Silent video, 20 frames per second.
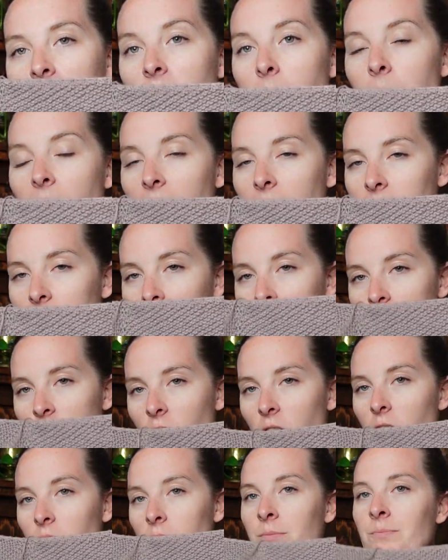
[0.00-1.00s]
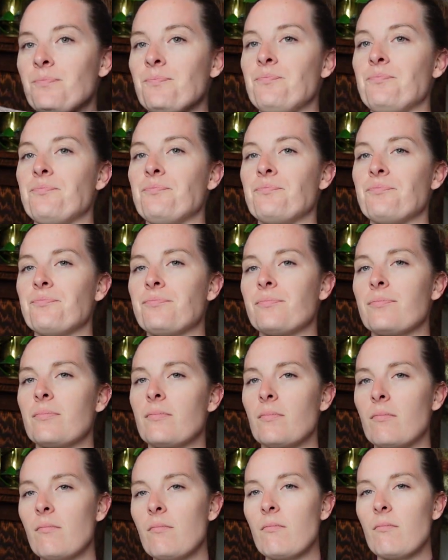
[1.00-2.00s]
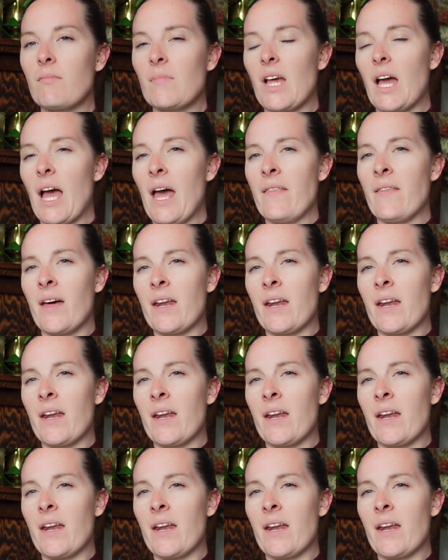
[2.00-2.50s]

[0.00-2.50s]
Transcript: the back of the shawl, and